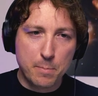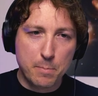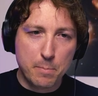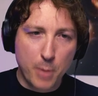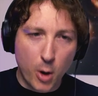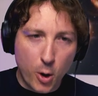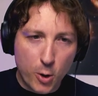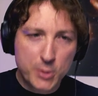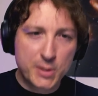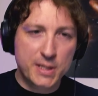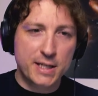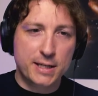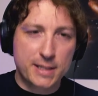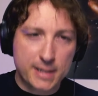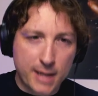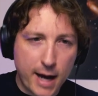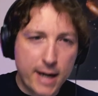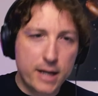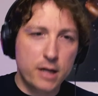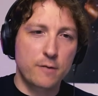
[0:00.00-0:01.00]
most
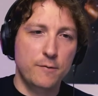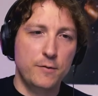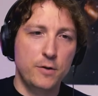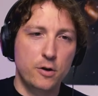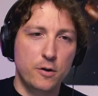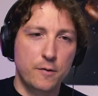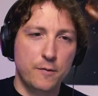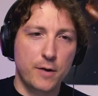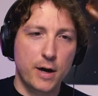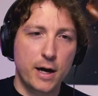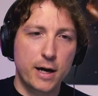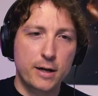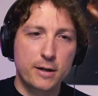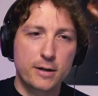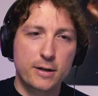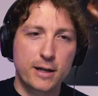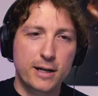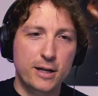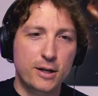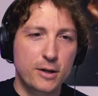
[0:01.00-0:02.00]
exciting for you to
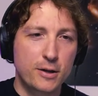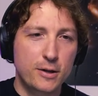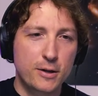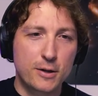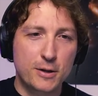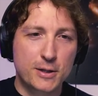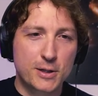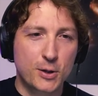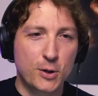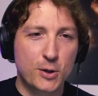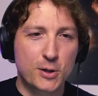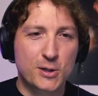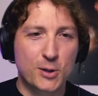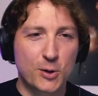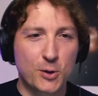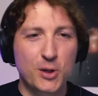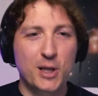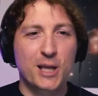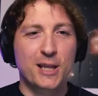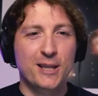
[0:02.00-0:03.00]
find? Like this sort
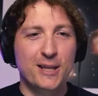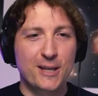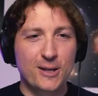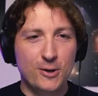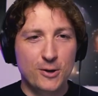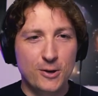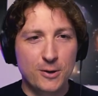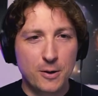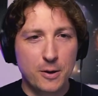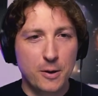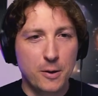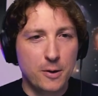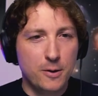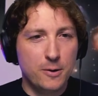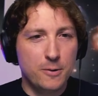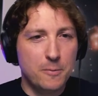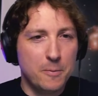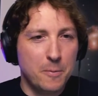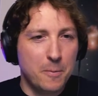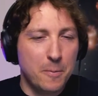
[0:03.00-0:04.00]
of thing that
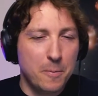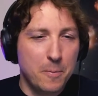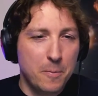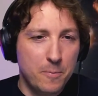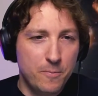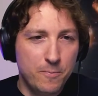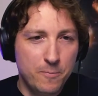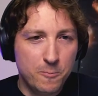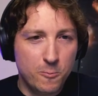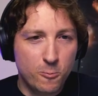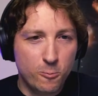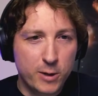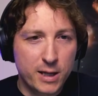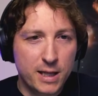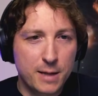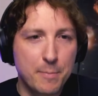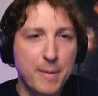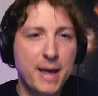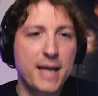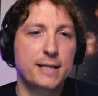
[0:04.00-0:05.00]

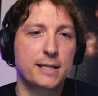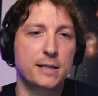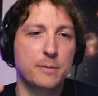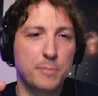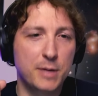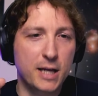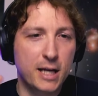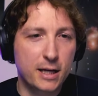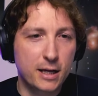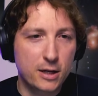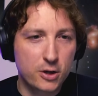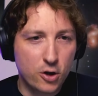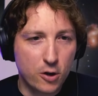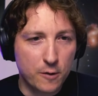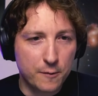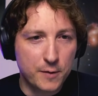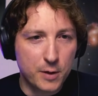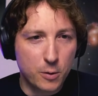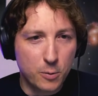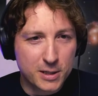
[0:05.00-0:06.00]
really makes it big in your
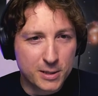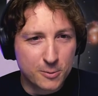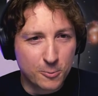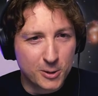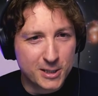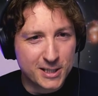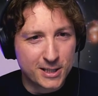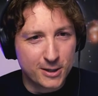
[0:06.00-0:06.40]
field. What's